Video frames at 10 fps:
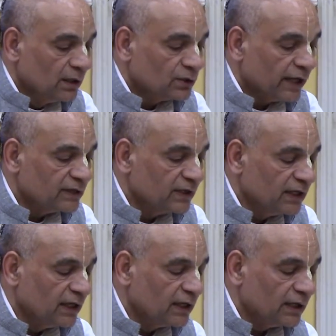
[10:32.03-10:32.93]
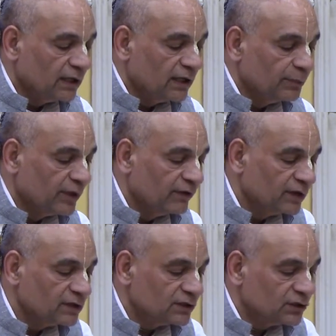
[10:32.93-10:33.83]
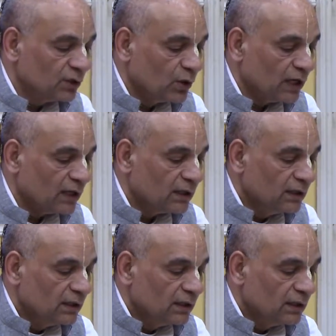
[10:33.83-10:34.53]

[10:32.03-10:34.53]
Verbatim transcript: So as we learned in the previous shloka,